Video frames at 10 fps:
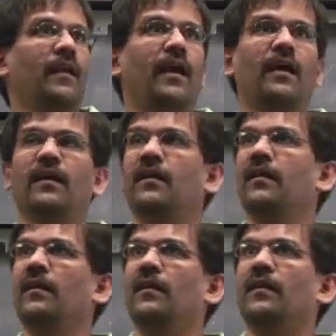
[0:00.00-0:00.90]
and
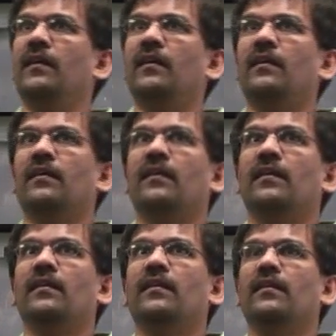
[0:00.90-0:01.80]

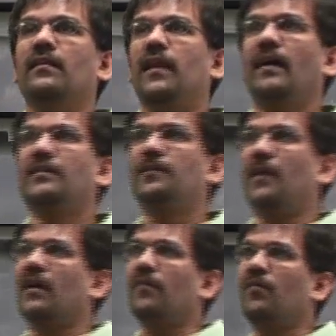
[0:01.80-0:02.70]
that's
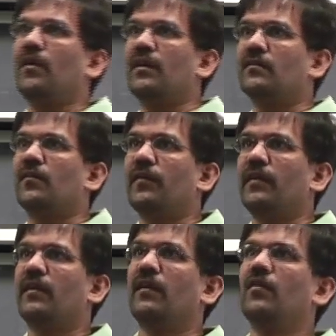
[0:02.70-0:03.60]
part of what
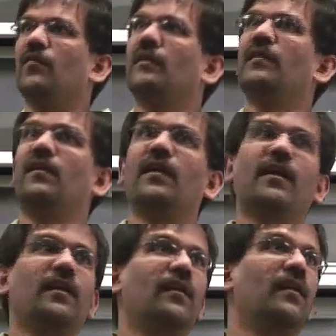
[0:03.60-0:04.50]
you can do with the
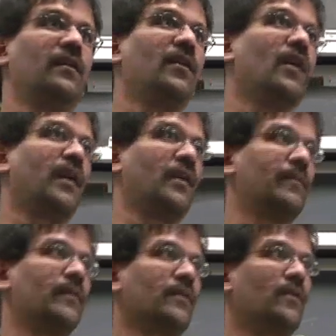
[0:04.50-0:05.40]

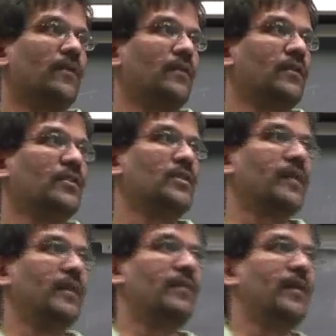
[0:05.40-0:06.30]
relocatable code. So
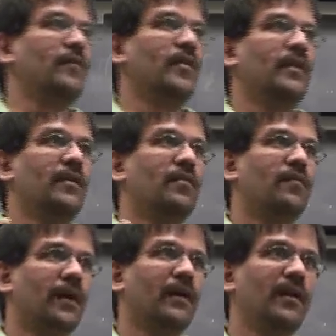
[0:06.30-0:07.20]
when we
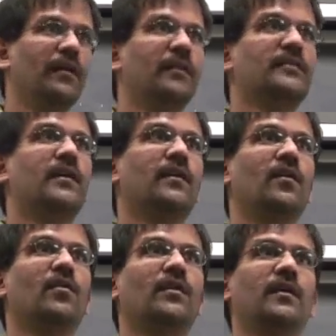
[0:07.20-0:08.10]
finally decide to
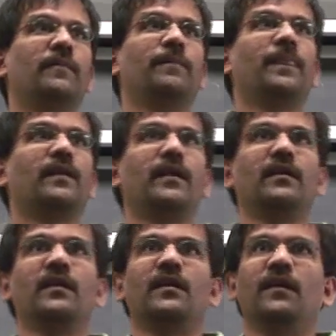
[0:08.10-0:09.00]
load them,
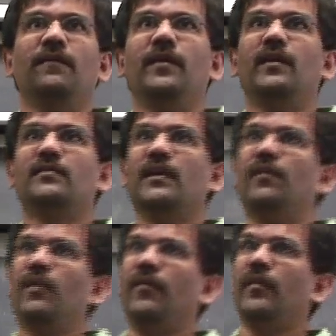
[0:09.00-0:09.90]
right, we
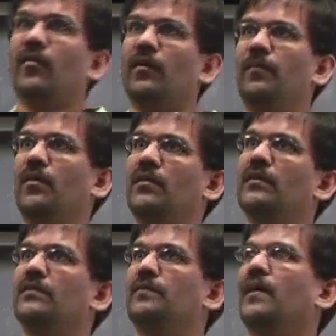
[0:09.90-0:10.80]
decide where we're going to put
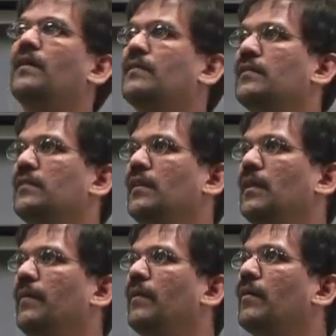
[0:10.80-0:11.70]
this process
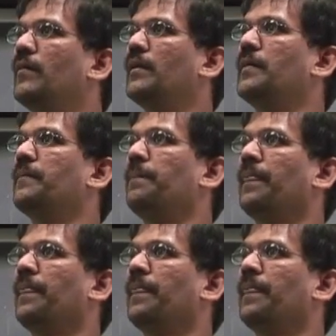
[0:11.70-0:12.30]
in the main memory